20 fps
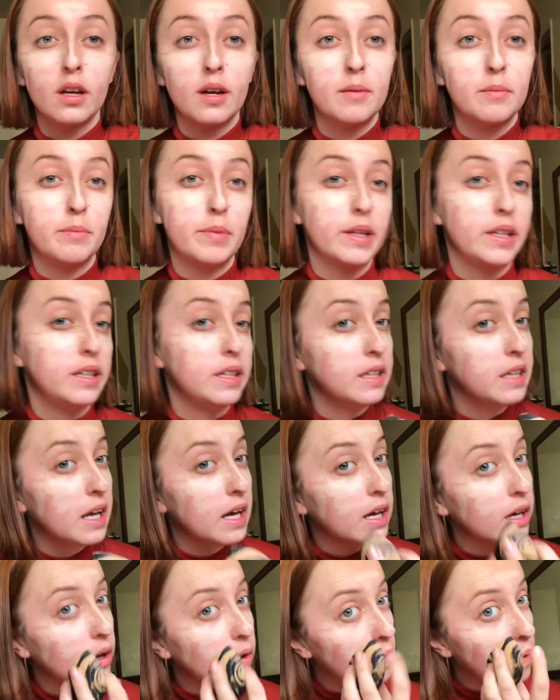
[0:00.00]
But
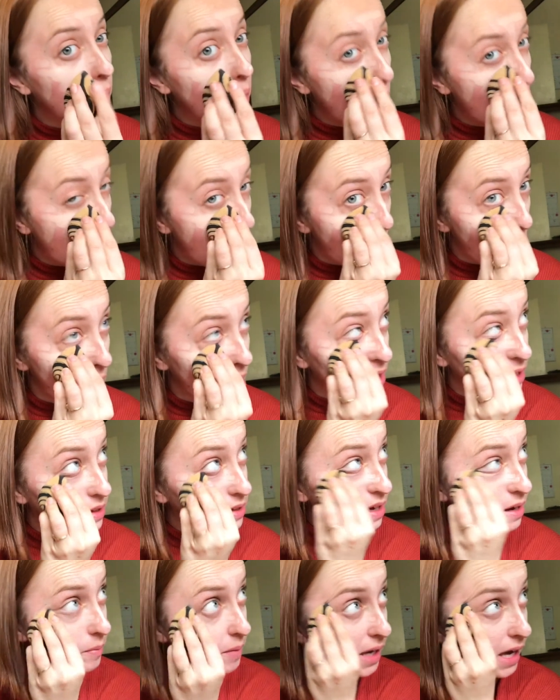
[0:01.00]
now it's
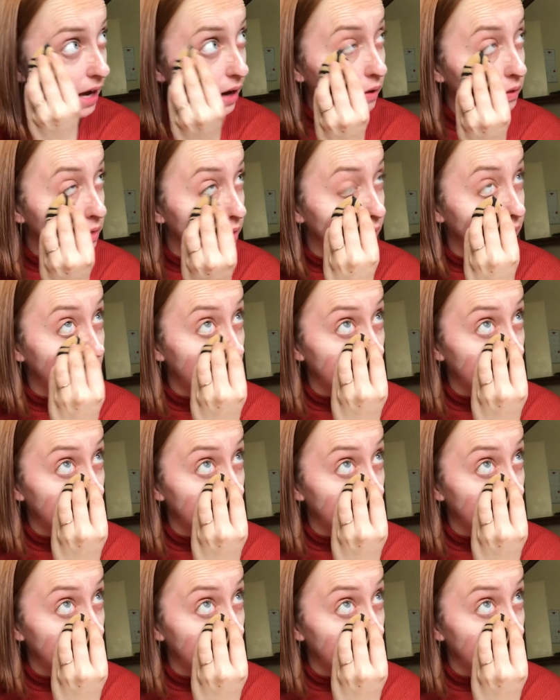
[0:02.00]
coming out that